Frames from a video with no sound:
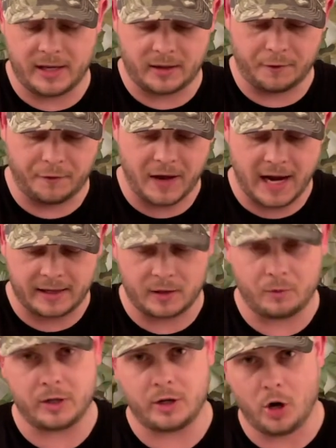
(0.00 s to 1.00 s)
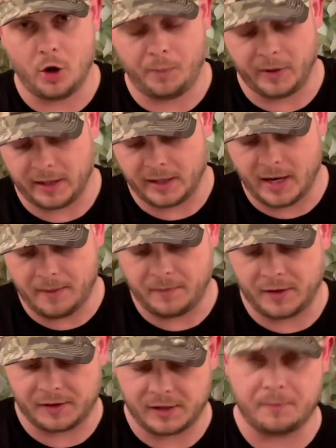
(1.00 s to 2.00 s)
the fact that when you open it up,
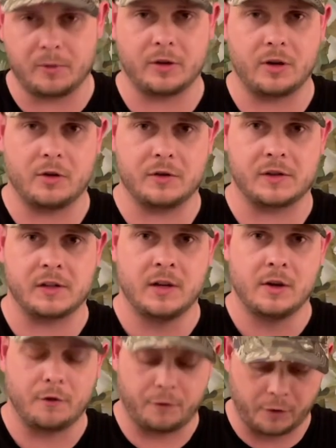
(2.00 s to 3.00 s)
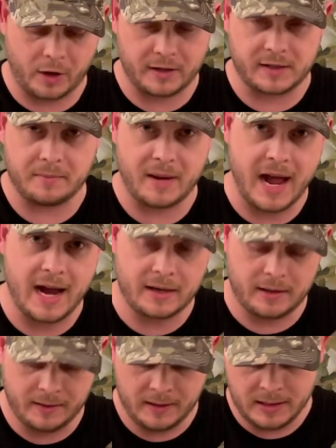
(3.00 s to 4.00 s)
the zipper goes front to
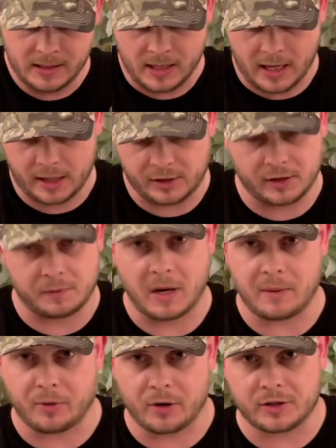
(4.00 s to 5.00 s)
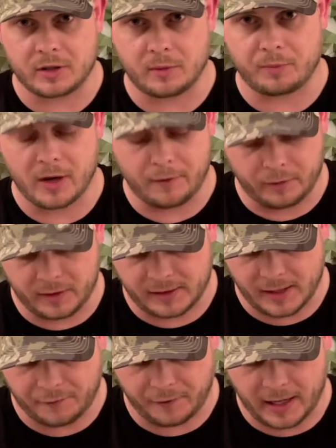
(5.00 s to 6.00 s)
back. It's just my personal preference.
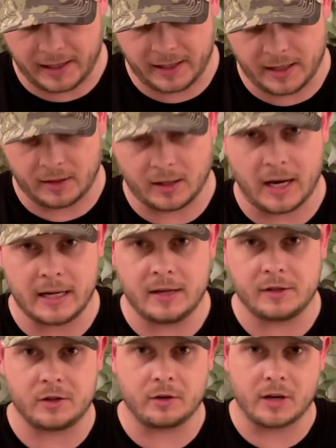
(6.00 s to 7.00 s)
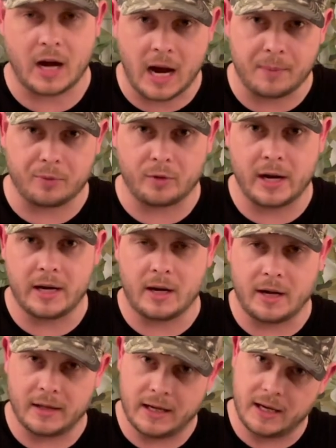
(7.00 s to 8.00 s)
I find it a lot easier to operate
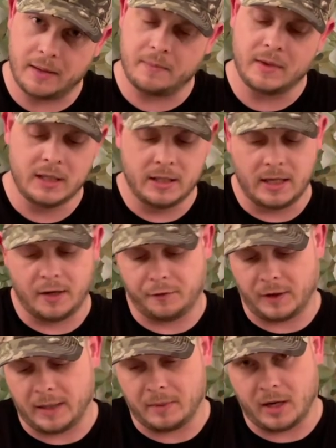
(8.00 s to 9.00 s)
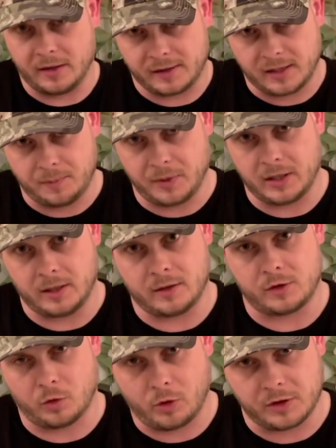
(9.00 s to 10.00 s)
on the hip if I'm
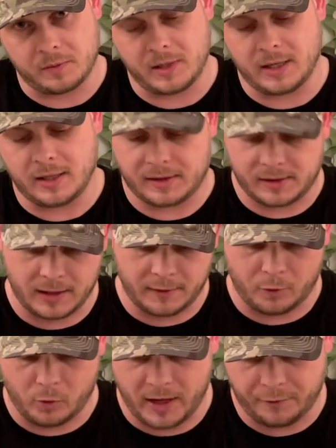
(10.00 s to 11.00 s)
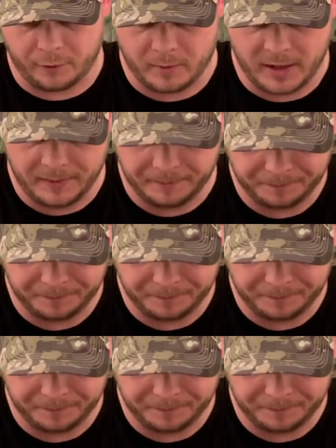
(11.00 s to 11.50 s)
unzipping towards me instead of away from me.